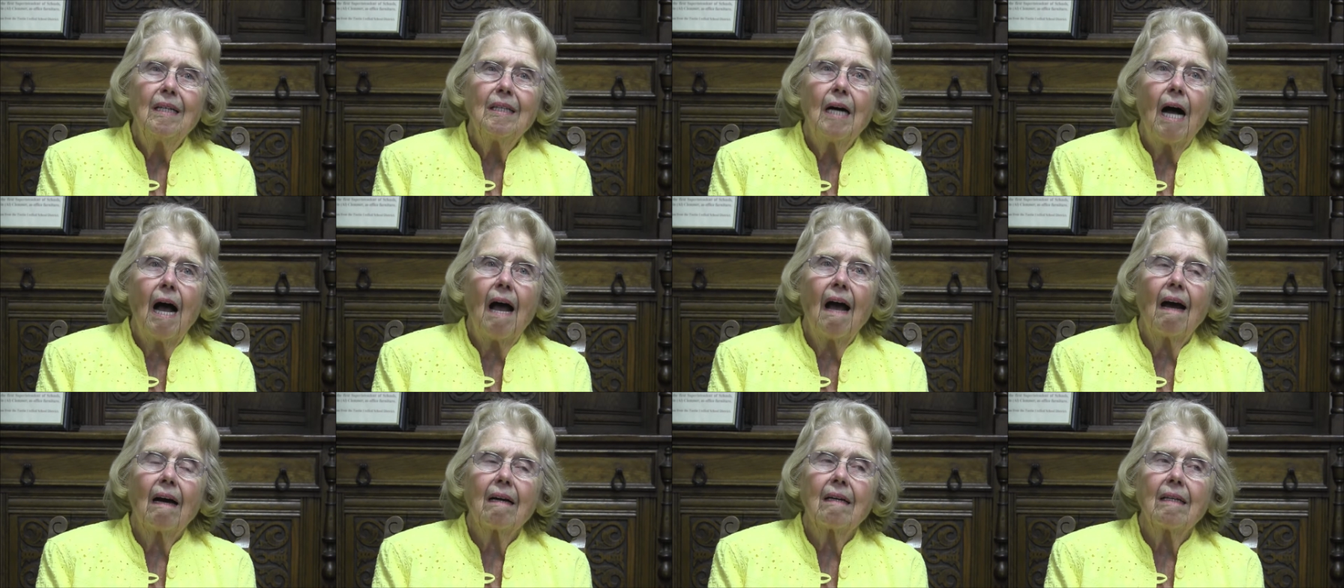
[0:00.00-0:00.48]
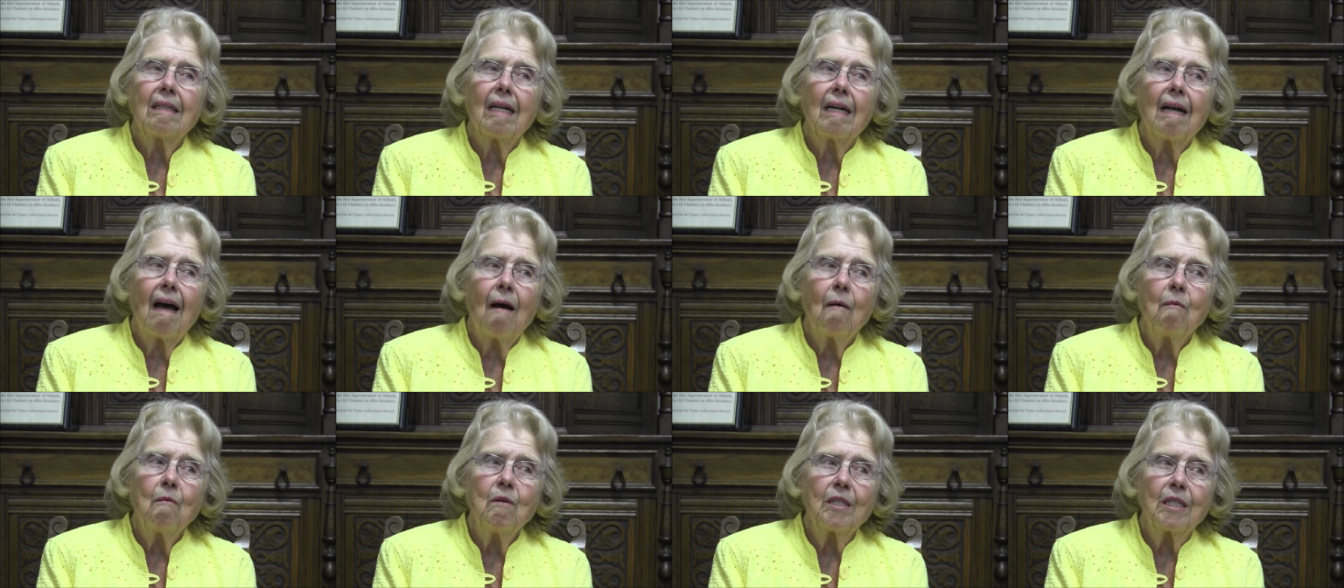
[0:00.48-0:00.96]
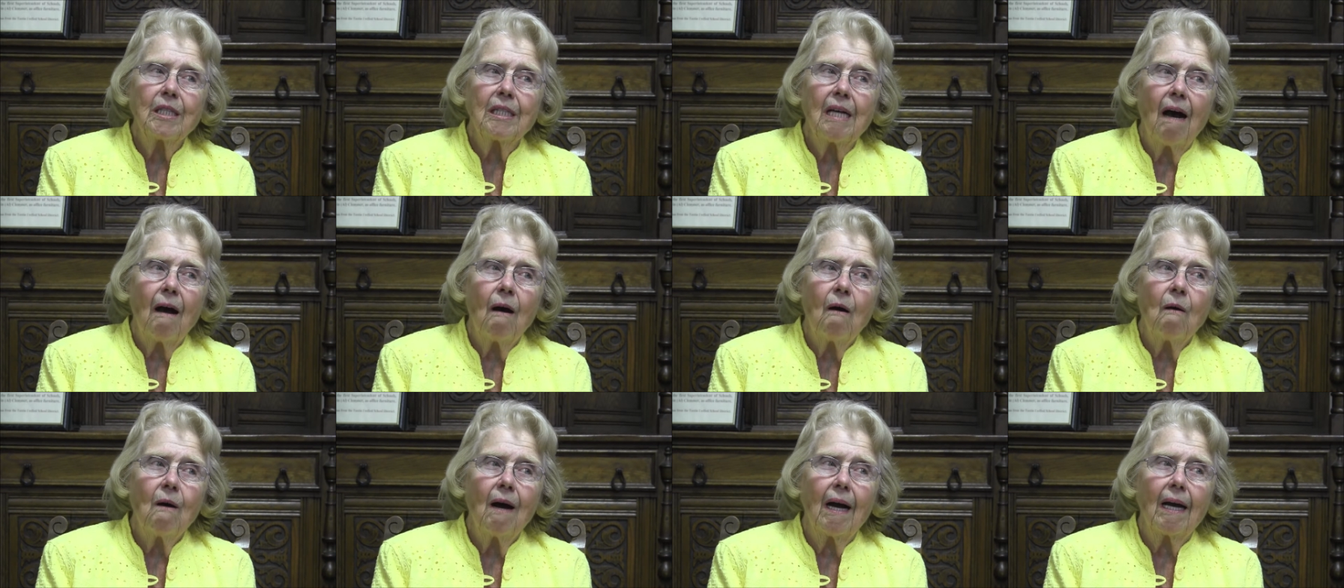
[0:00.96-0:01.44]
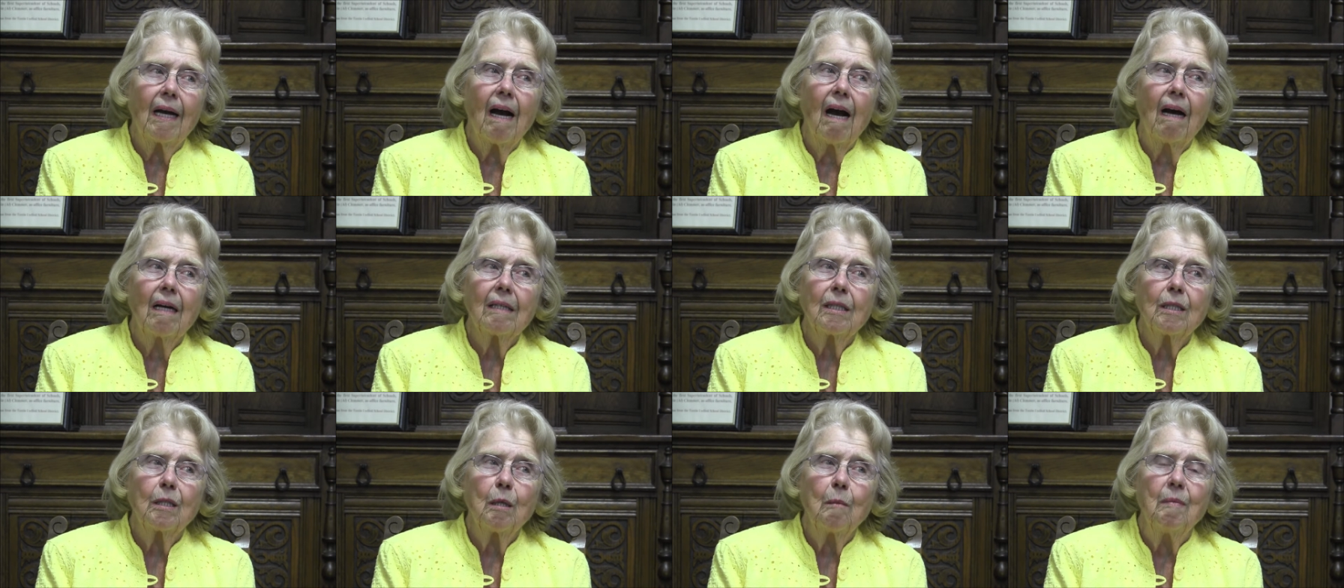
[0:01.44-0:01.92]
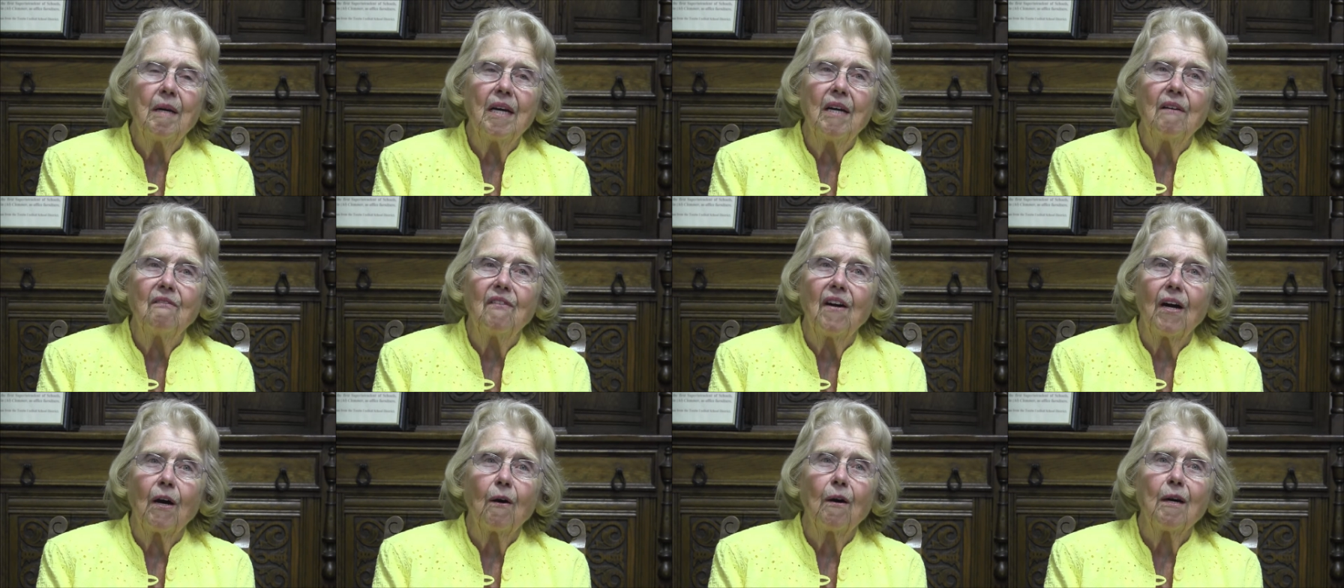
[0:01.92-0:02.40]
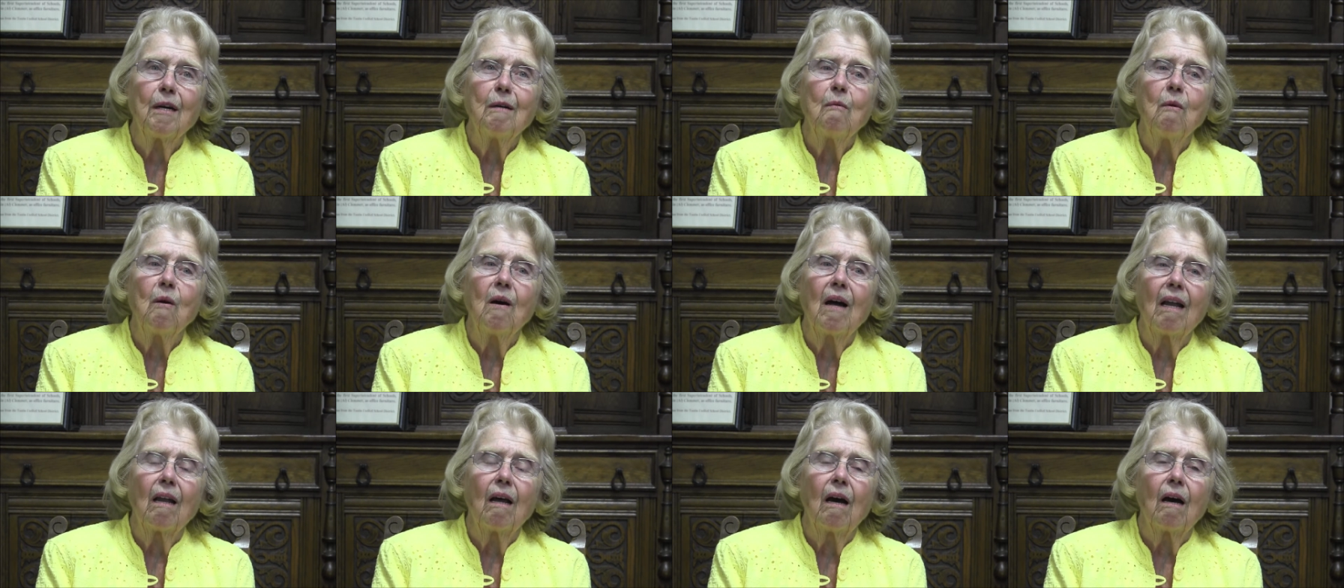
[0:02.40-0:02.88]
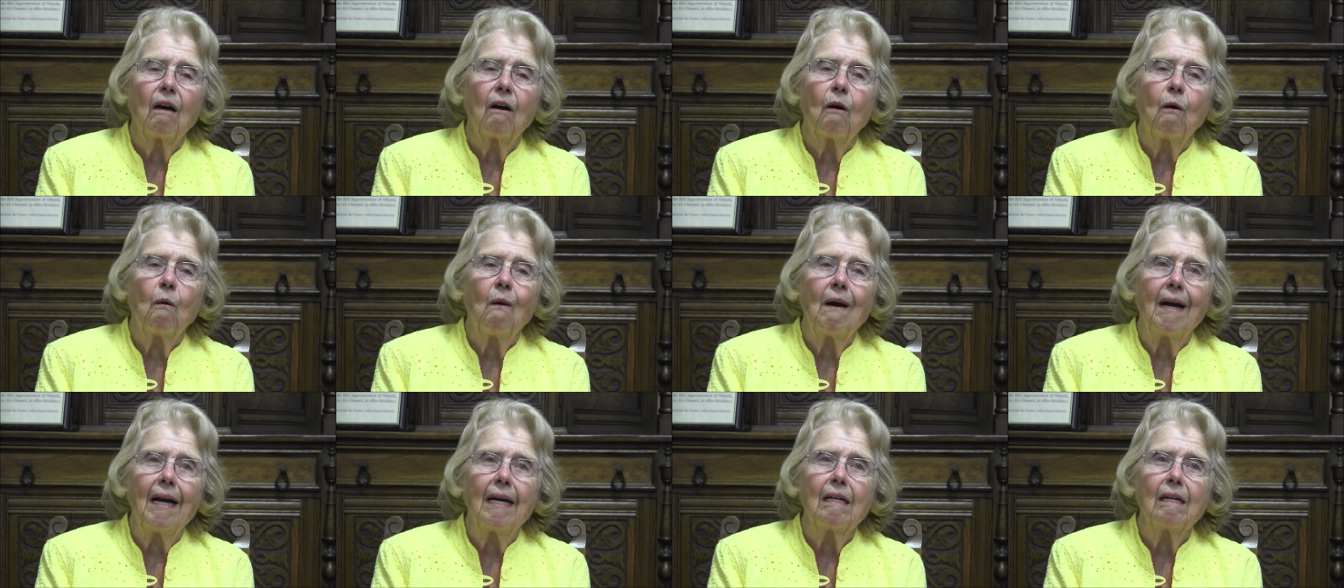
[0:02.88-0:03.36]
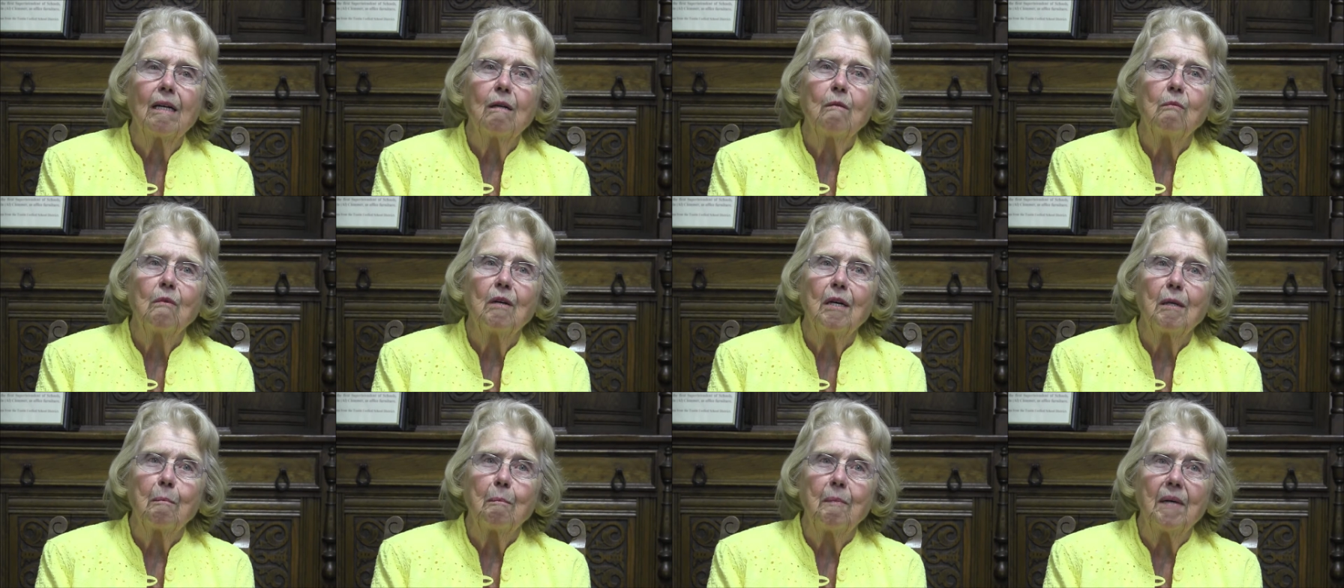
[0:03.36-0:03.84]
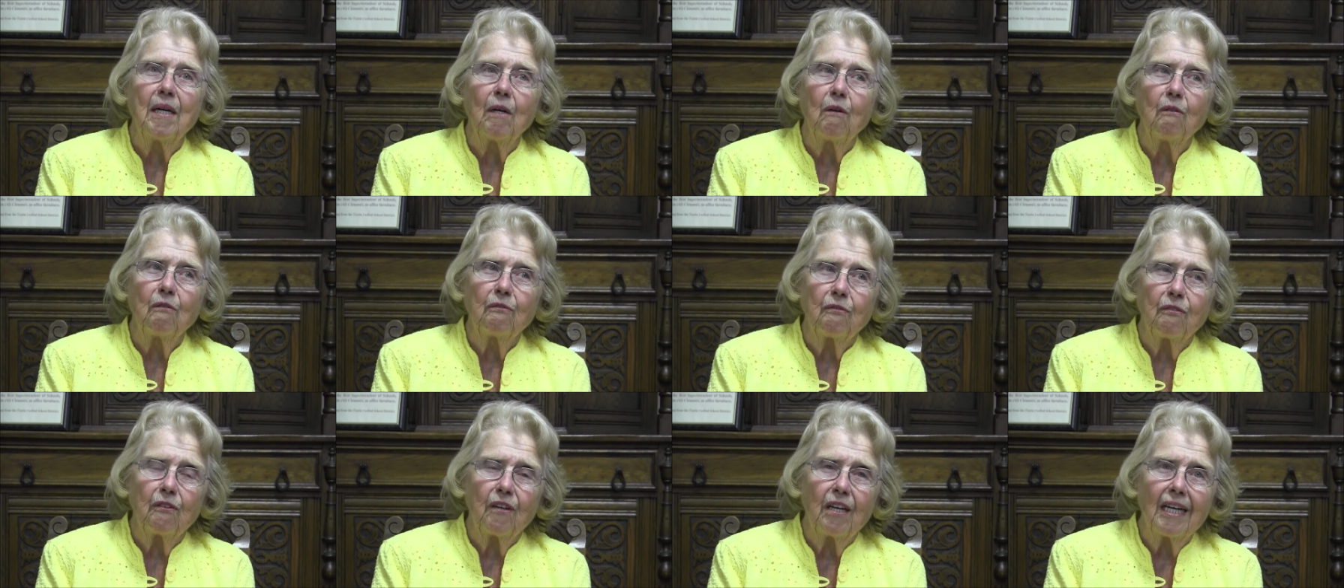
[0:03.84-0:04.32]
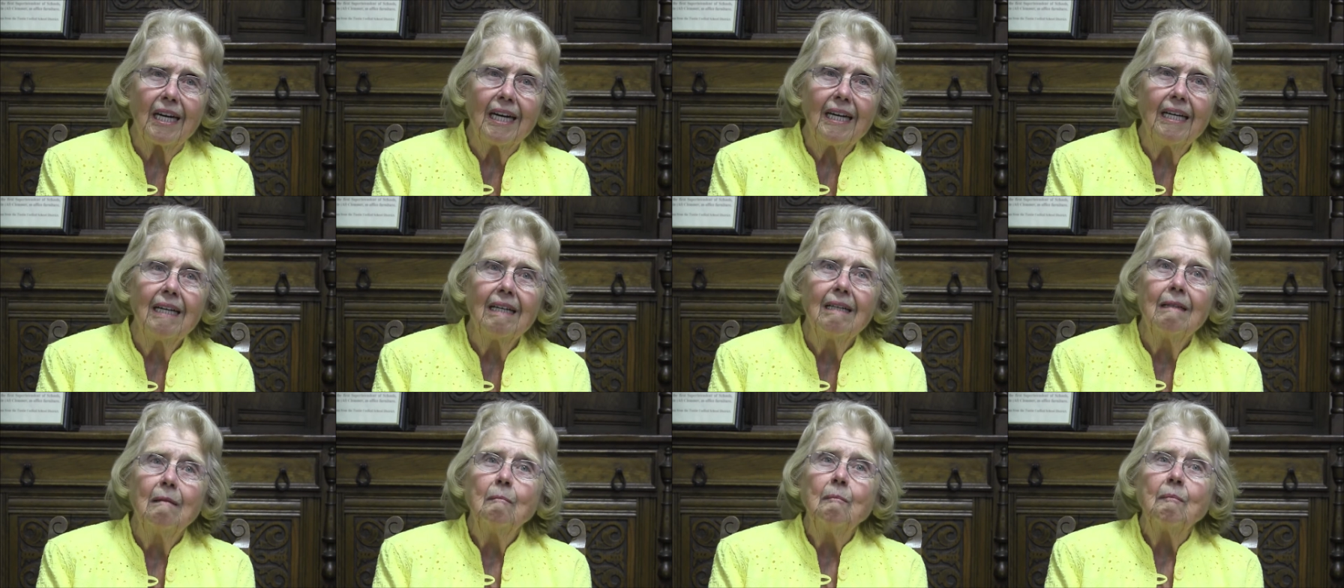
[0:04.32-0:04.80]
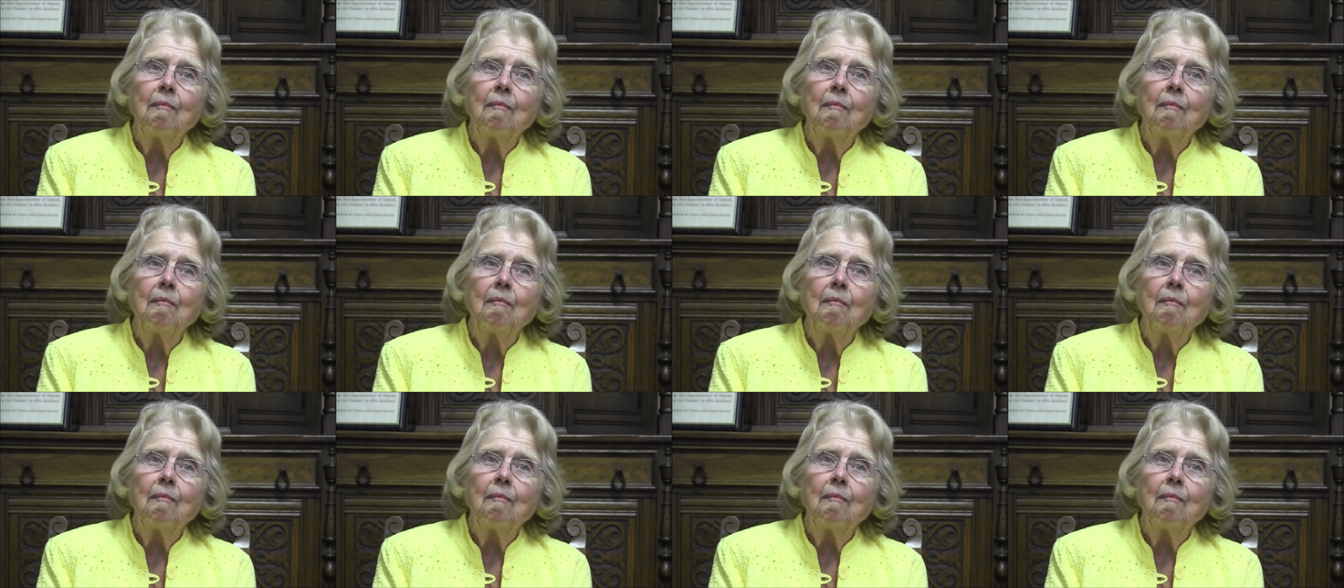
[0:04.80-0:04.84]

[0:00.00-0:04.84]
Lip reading: And that was how I got to be very well acquainted with Bill Frick.